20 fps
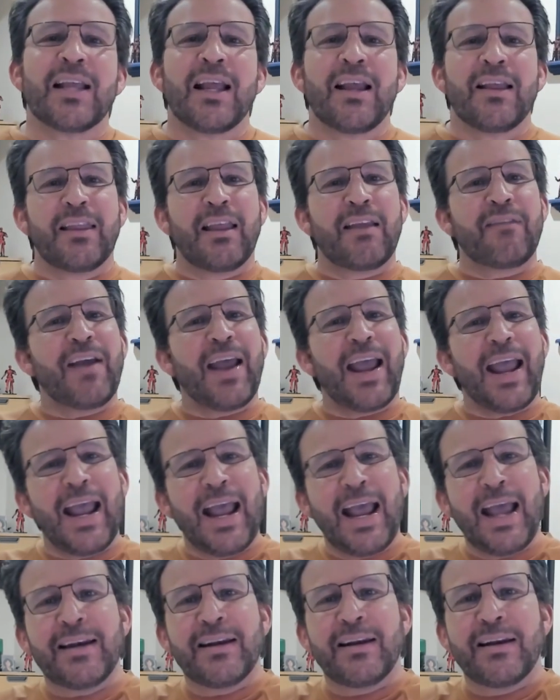they've
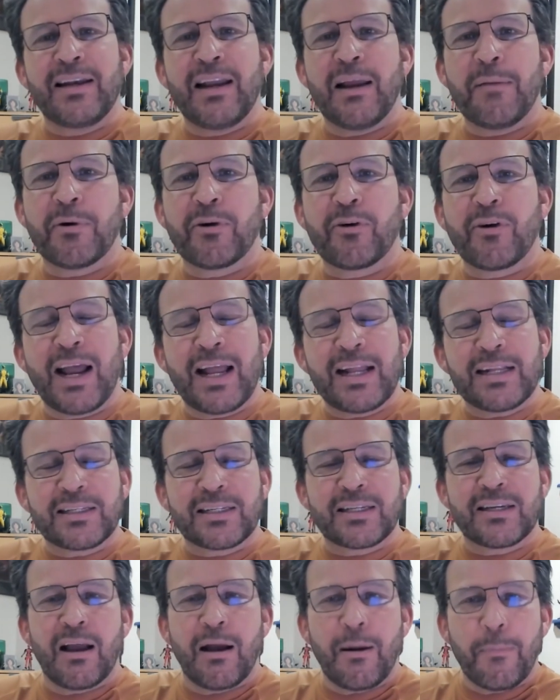handed
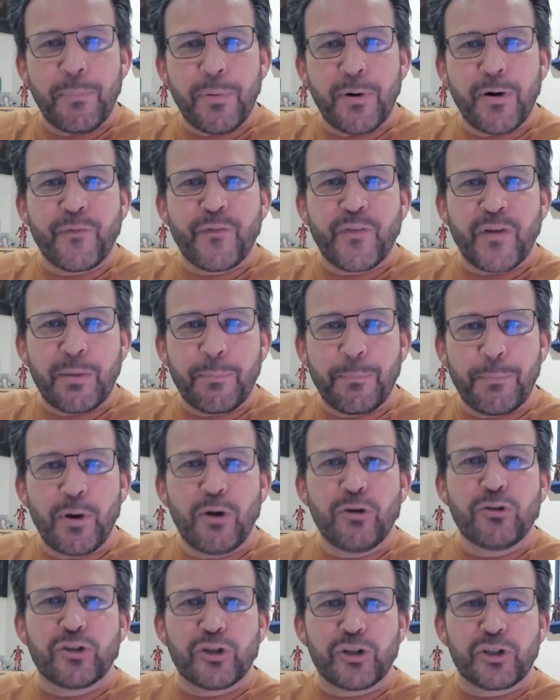Democrats a perfect
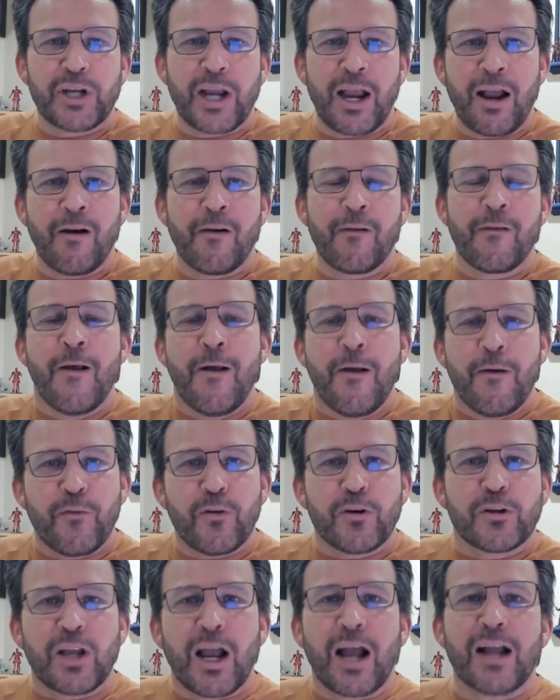poster child for
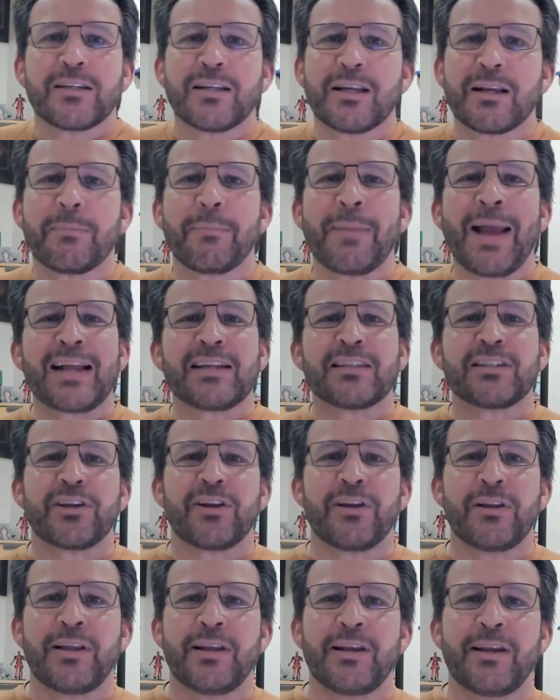toxic
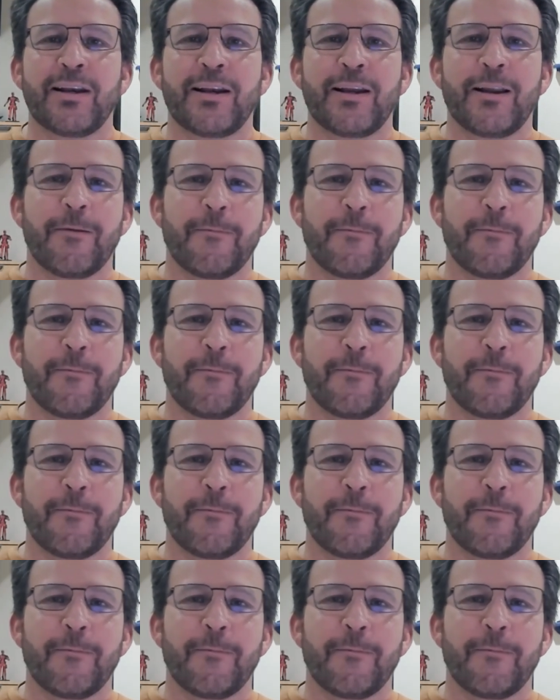masculinity.